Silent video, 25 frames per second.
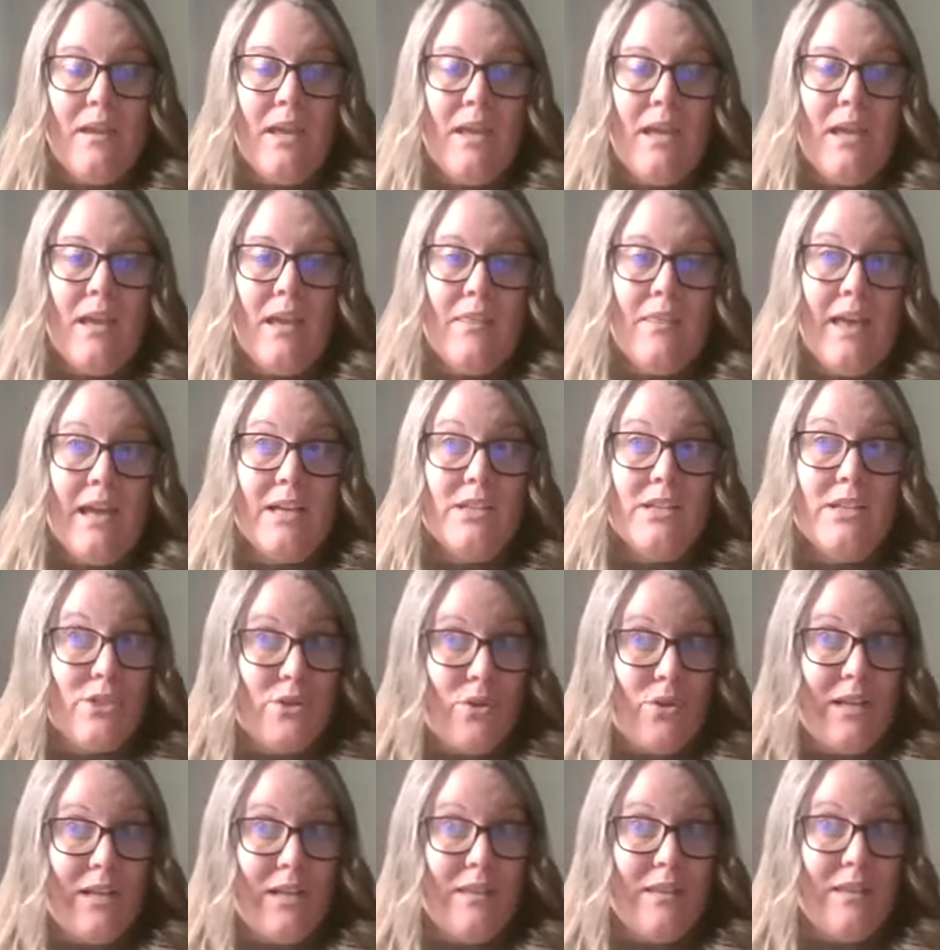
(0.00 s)
that
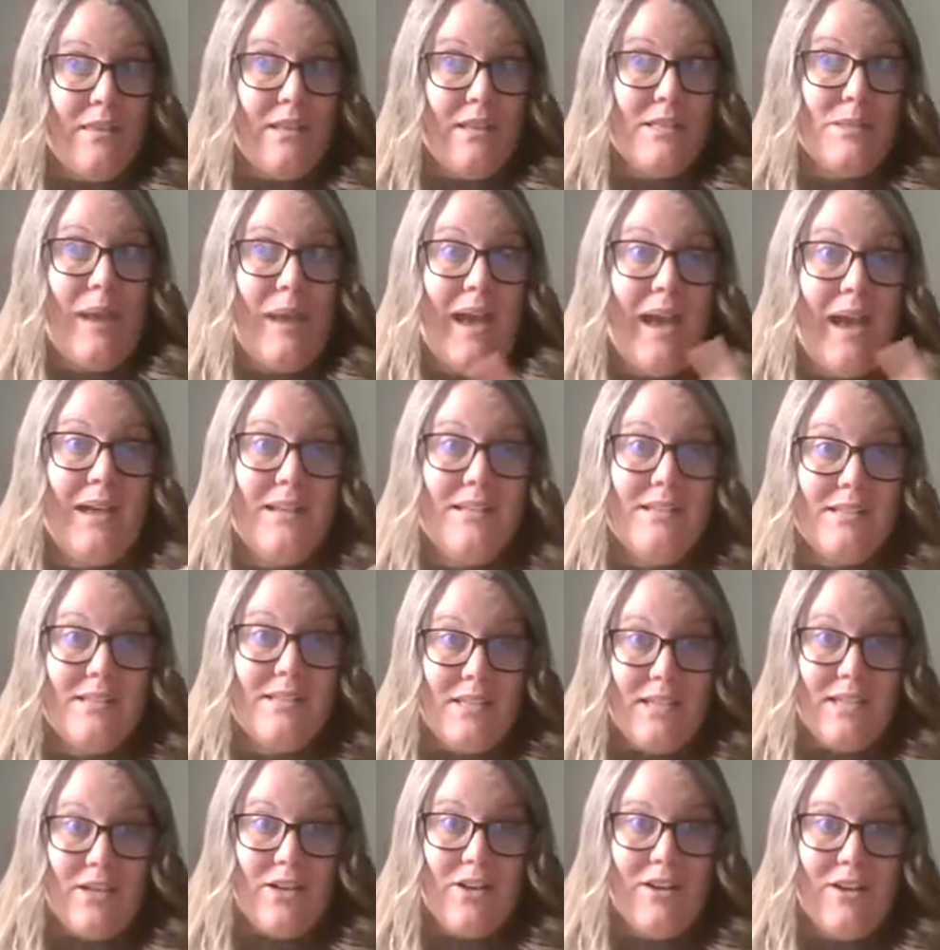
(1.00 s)
started this past
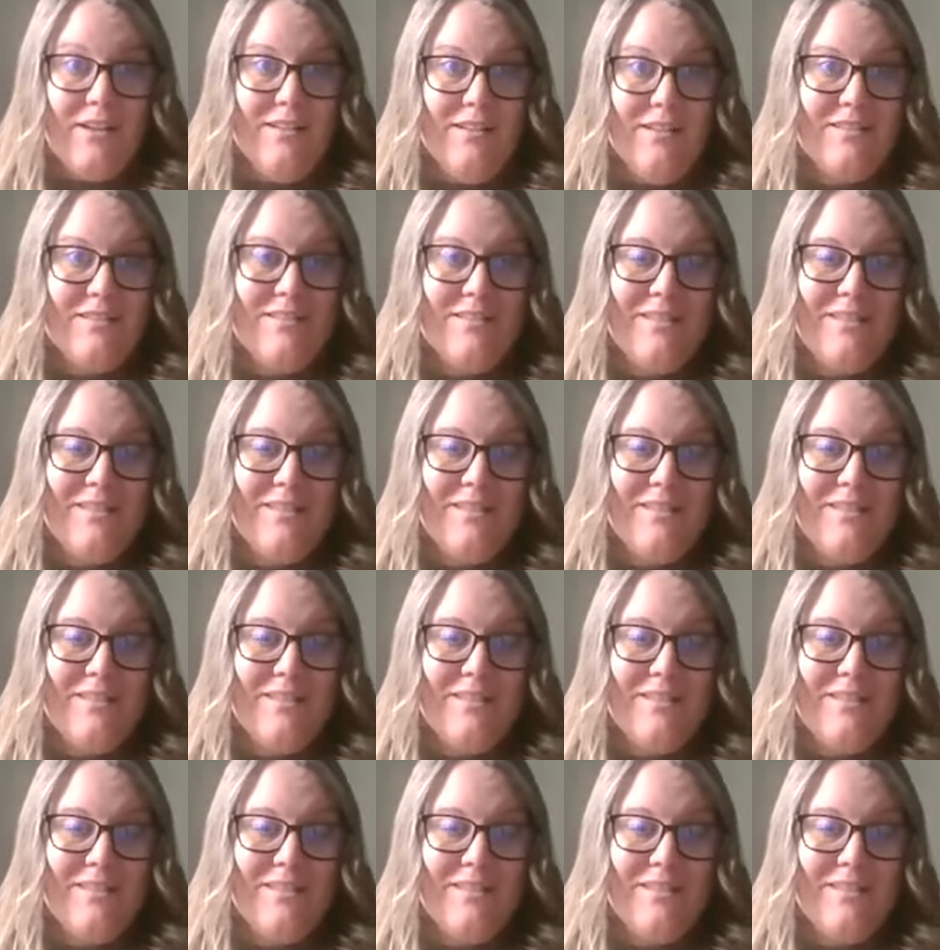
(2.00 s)
year,